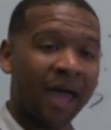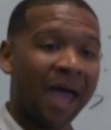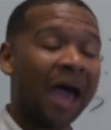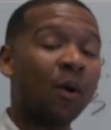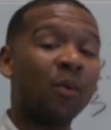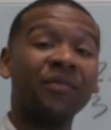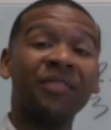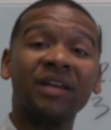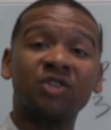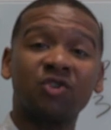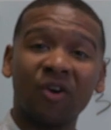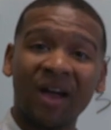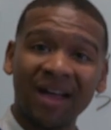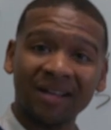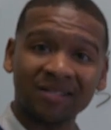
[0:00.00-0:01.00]
How were they
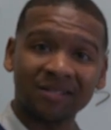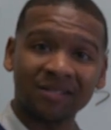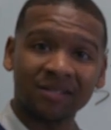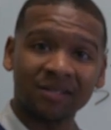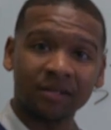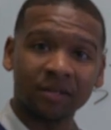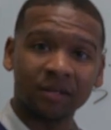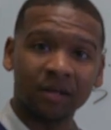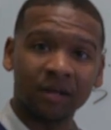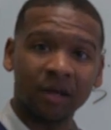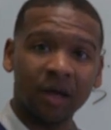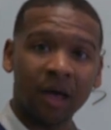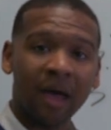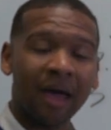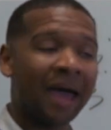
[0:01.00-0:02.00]
dressed?
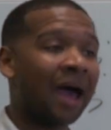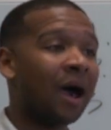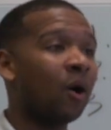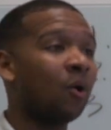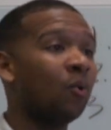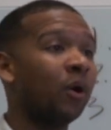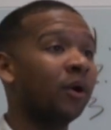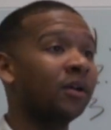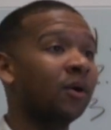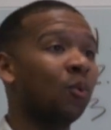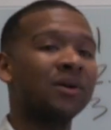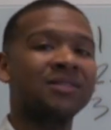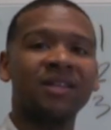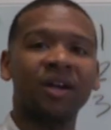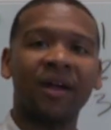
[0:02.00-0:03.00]

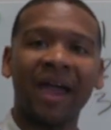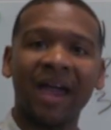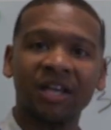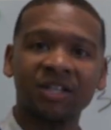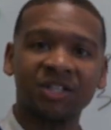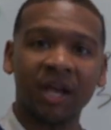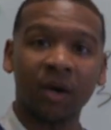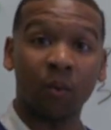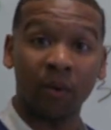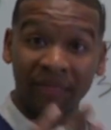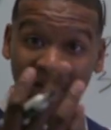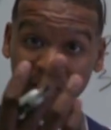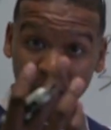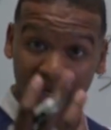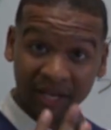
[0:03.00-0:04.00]
Was their handshake? Were
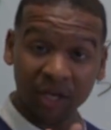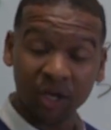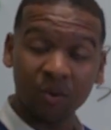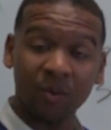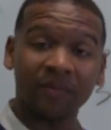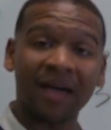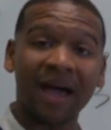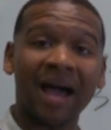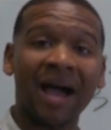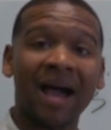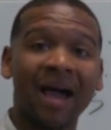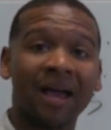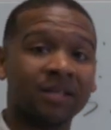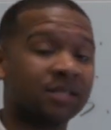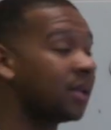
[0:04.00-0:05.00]
they looking you in the
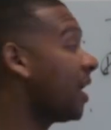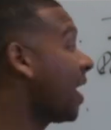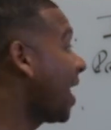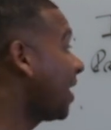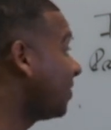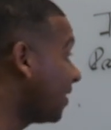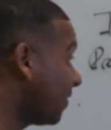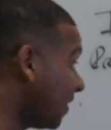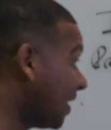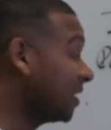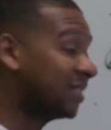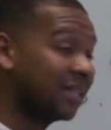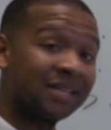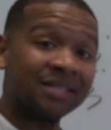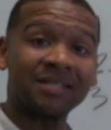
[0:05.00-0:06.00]
eyes? And then
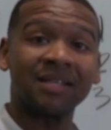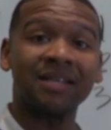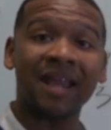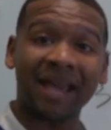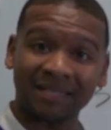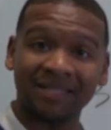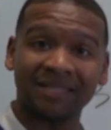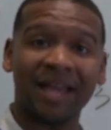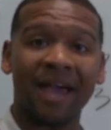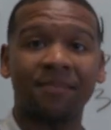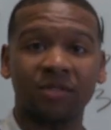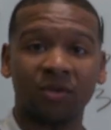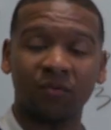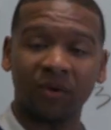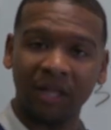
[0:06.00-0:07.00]
this is the next
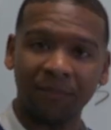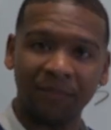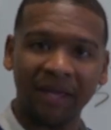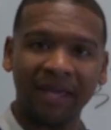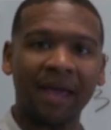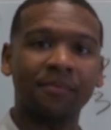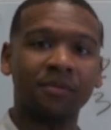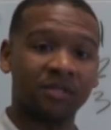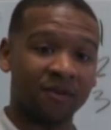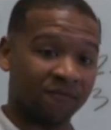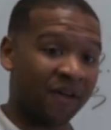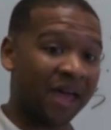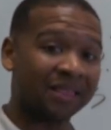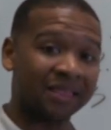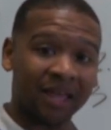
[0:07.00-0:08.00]
step to really being able to
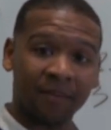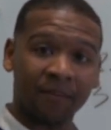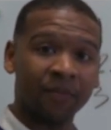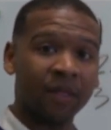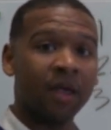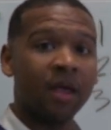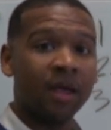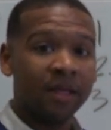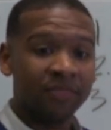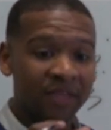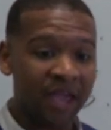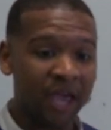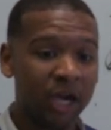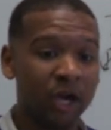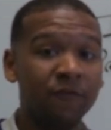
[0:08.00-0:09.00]
vet them.
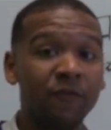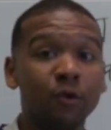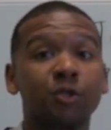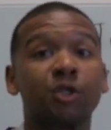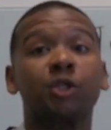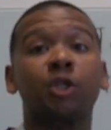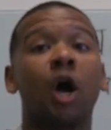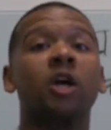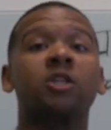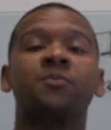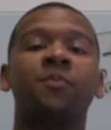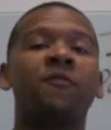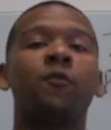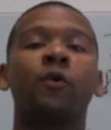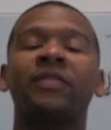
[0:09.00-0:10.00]
The interview starts
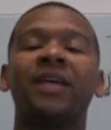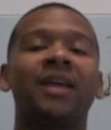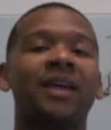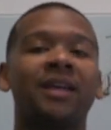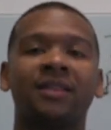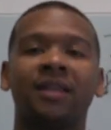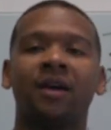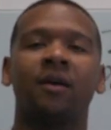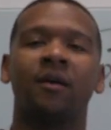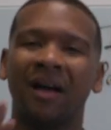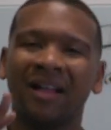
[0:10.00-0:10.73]
before they get there.